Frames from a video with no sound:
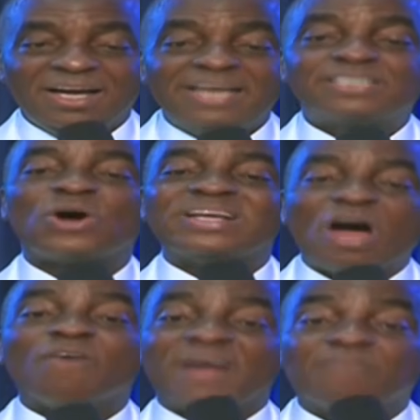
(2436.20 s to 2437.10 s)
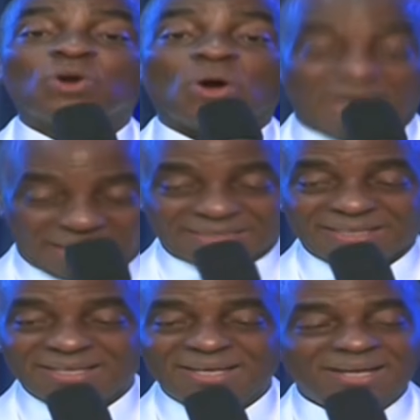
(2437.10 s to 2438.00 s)
is your year of heaven on earth.
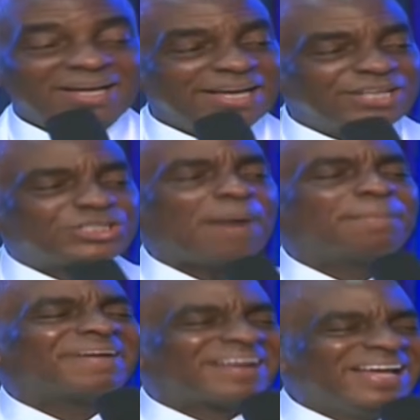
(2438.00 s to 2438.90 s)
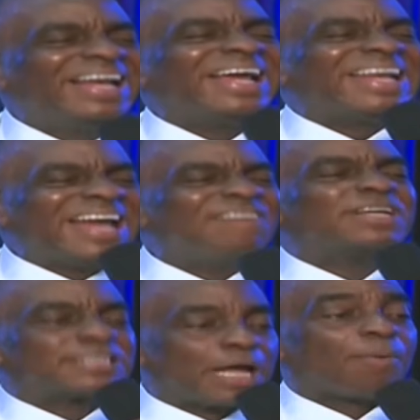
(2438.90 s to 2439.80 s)
It shall be real in
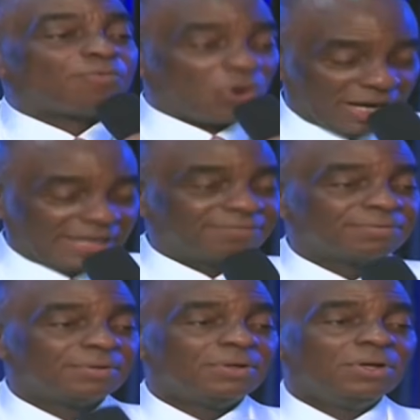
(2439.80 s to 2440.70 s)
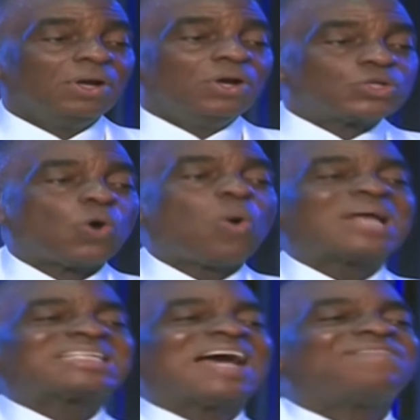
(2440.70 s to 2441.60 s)
every step of your life. So,
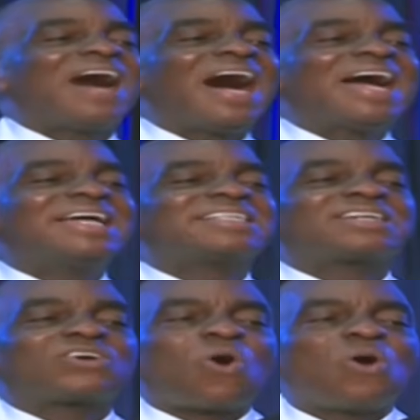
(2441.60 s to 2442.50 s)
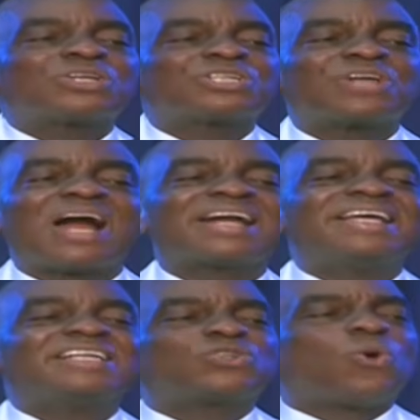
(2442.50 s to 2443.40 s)
whatever is
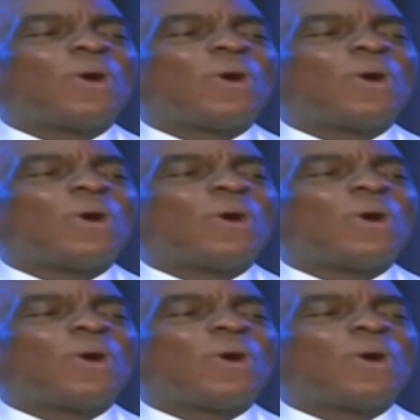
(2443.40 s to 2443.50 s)
contrary to